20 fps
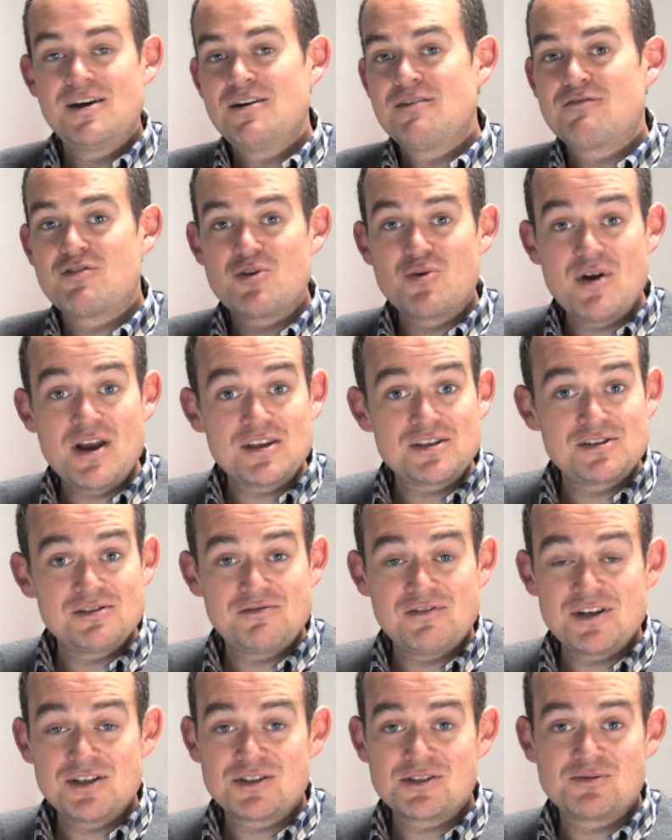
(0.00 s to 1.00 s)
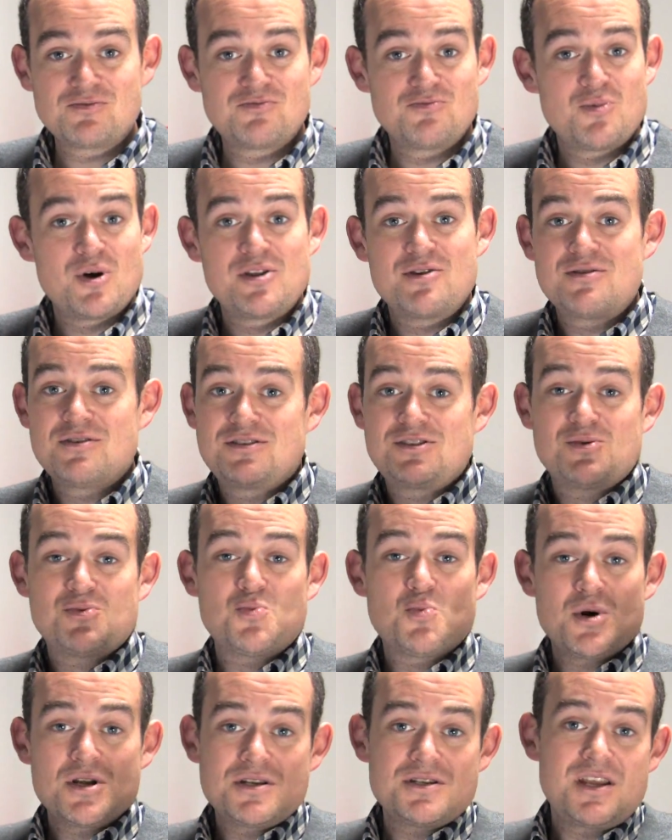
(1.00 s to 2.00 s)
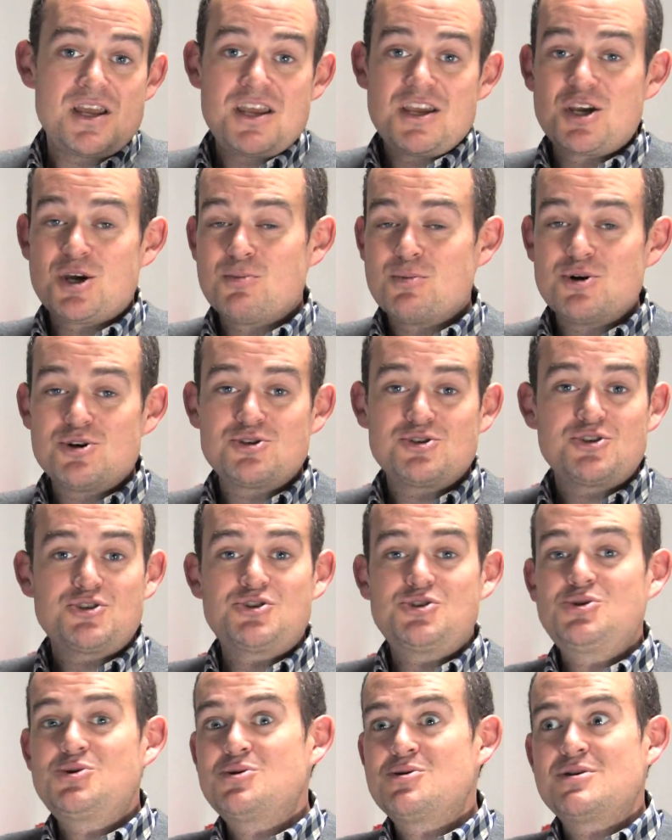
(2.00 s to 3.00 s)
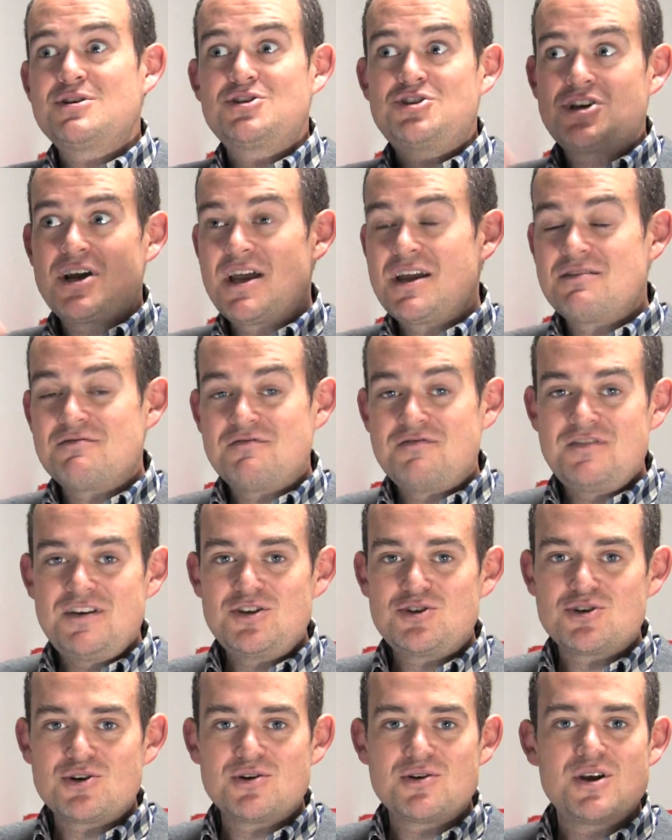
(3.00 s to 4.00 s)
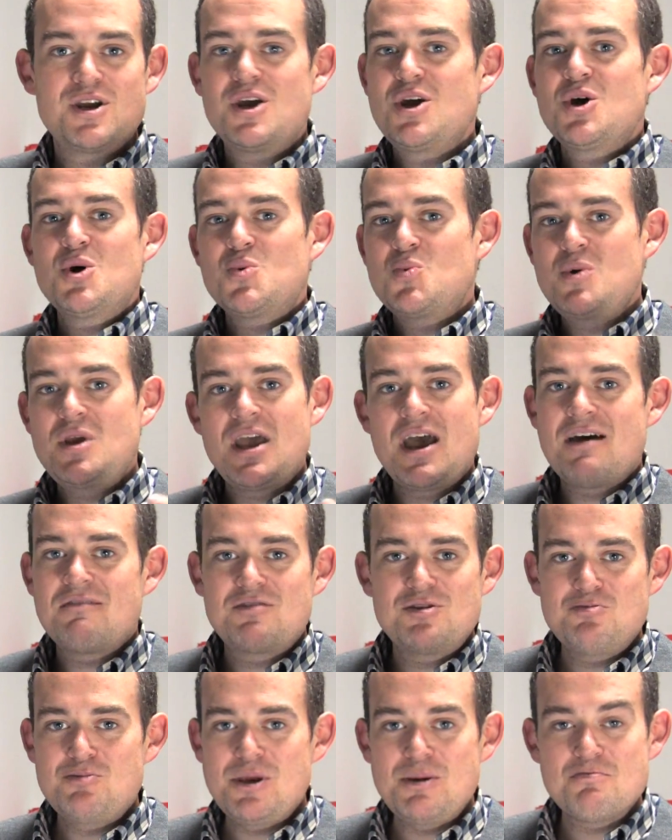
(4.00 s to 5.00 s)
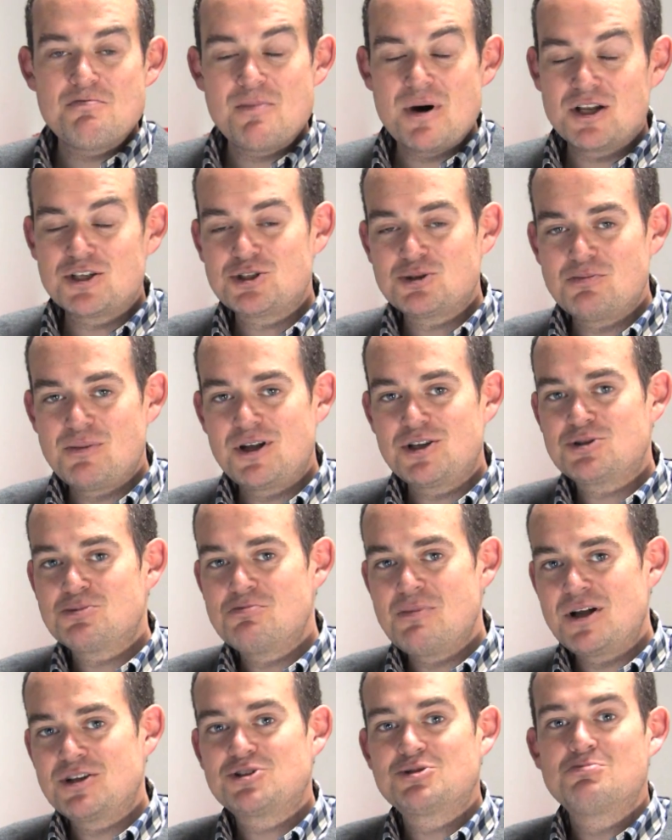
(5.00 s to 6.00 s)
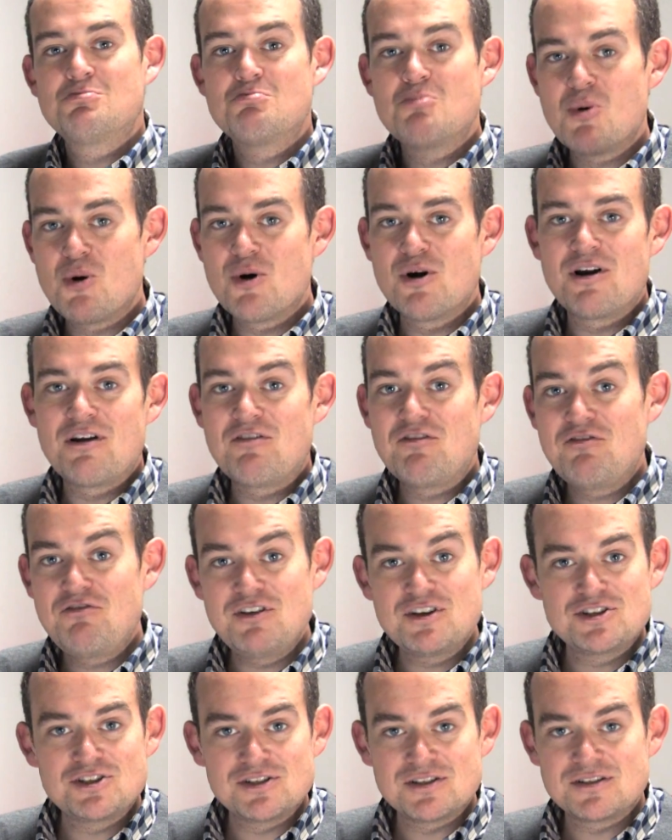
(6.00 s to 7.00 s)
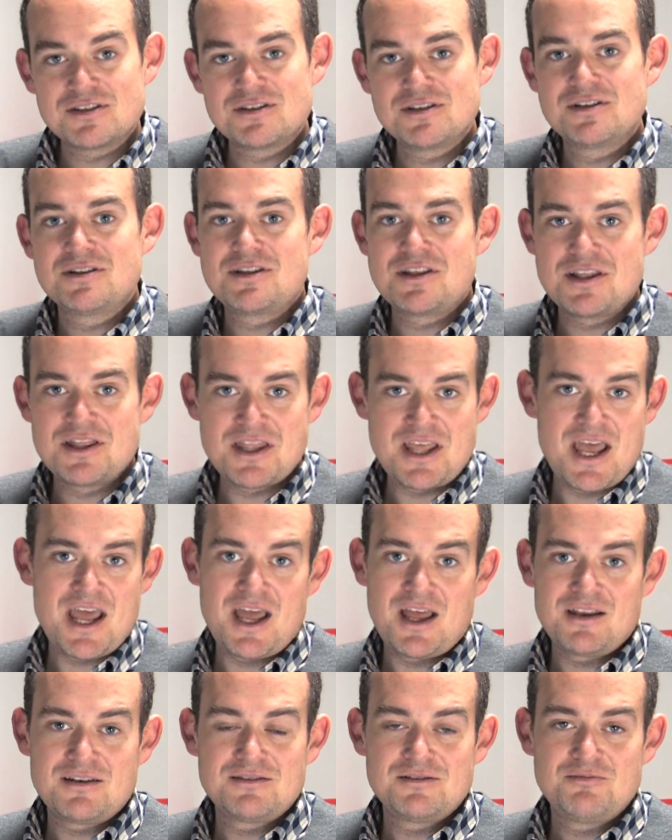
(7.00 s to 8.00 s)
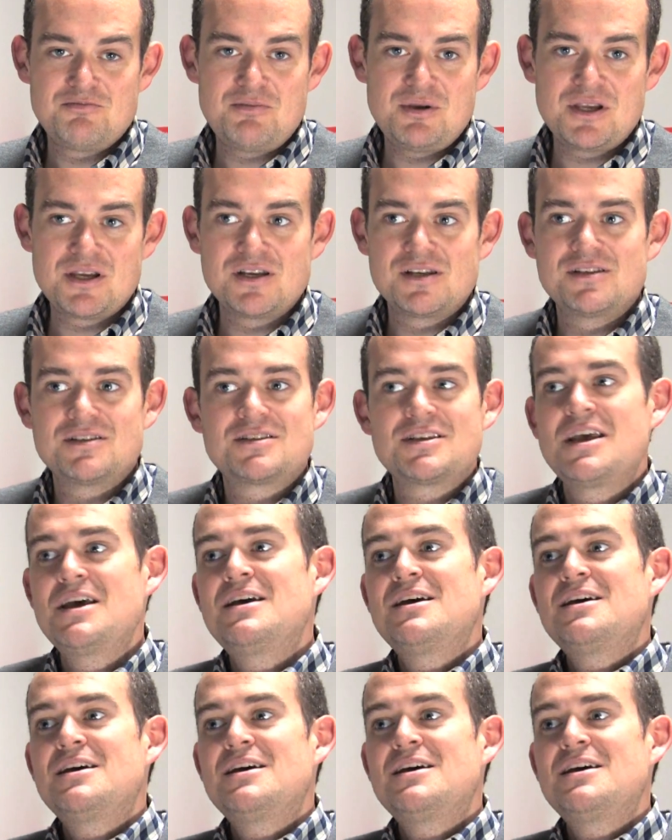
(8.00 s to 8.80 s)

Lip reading: For the rest of us, whether it's a one-day commercial shoot or a giant feature, we have to be much, much, much more efficient than that, because